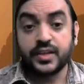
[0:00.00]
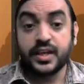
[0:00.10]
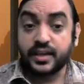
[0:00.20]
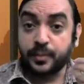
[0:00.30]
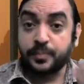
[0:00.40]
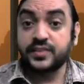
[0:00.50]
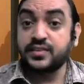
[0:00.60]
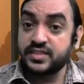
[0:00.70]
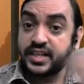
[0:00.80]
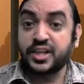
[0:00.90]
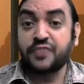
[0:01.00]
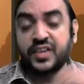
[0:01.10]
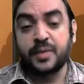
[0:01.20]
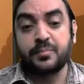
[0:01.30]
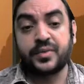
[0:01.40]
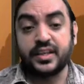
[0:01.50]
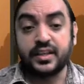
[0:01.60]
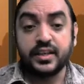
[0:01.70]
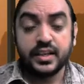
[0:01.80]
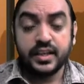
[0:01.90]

It represents debt of a company.